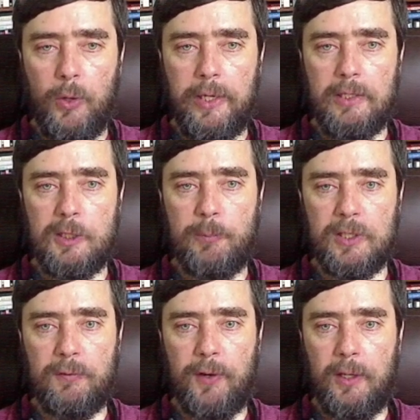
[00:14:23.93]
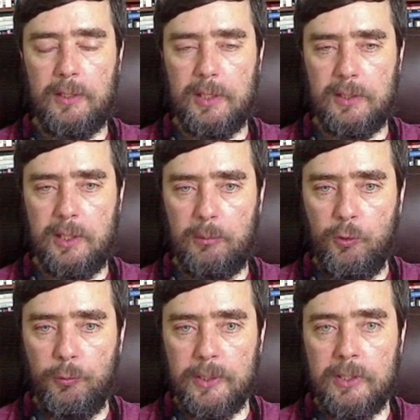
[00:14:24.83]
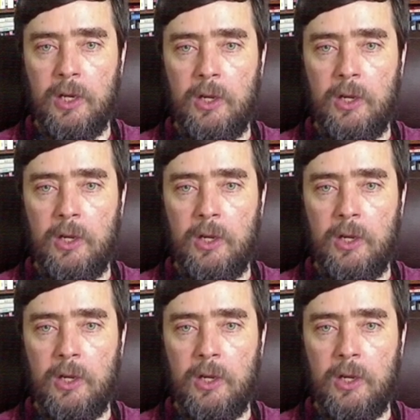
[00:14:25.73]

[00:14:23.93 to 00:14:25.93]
way specify a set of movements.